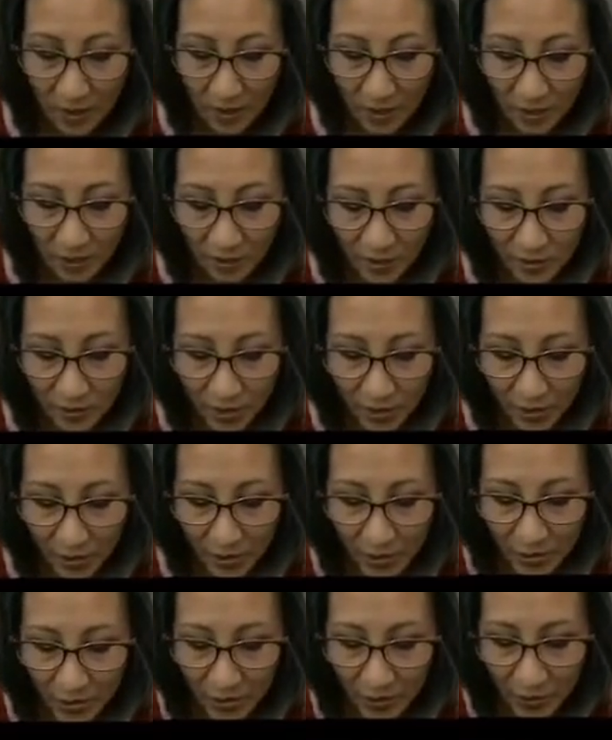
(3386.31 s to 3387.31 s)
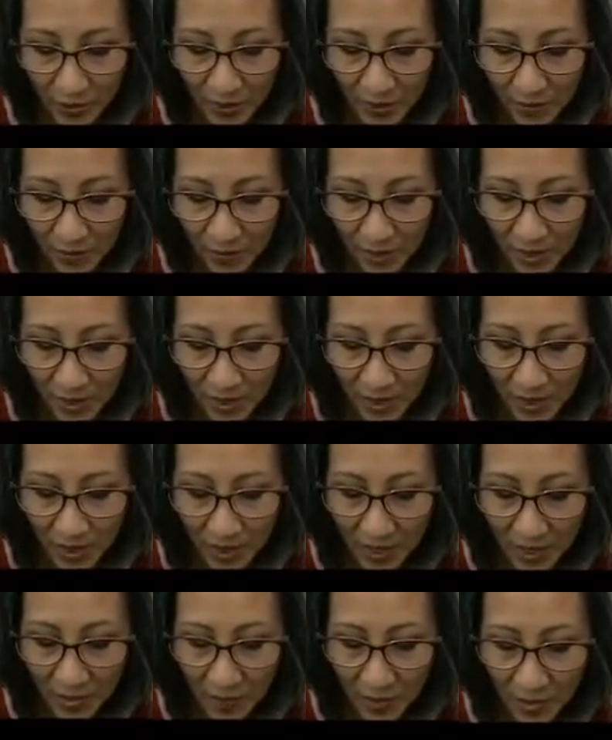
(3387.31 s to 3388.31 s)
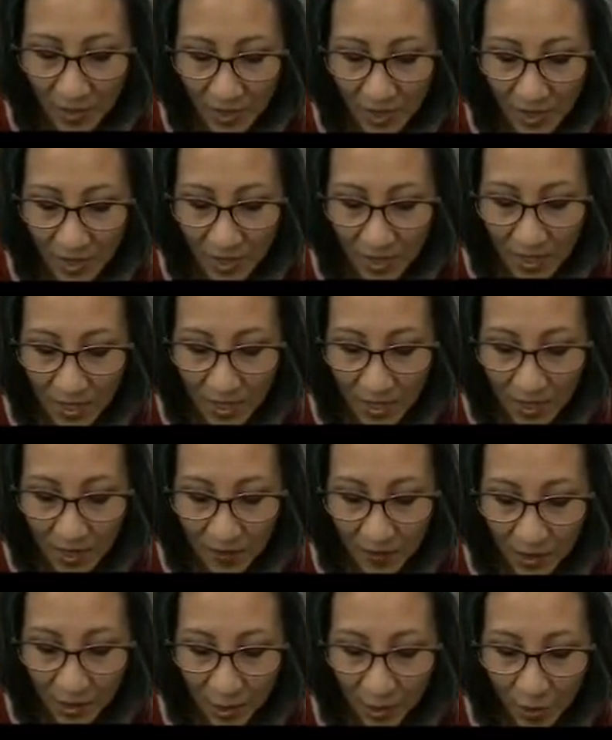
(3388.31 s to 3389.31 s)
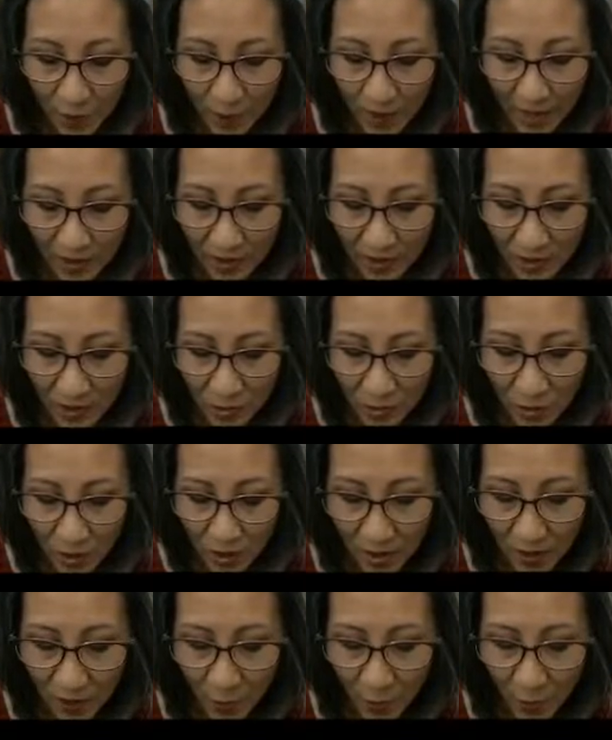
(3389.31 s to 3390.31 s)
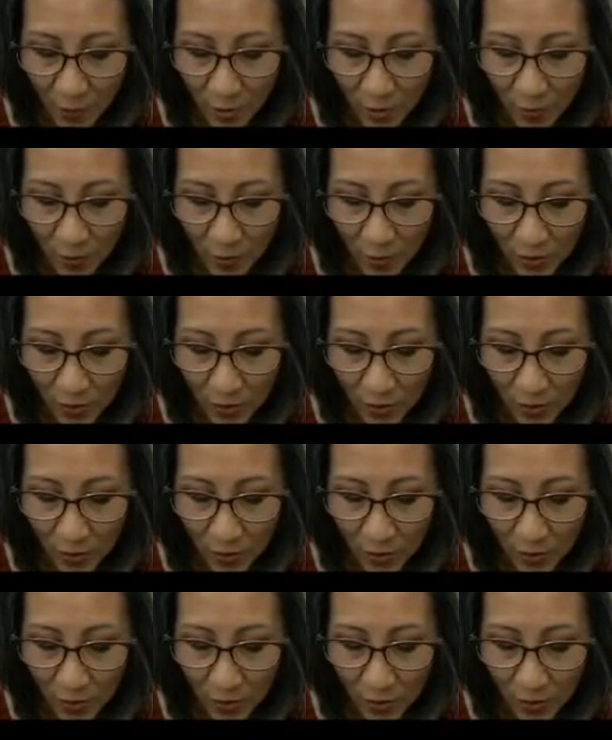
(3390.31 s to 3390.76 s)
So here's what I'm thinking. I'm thinking I'm going to go back to the drawing board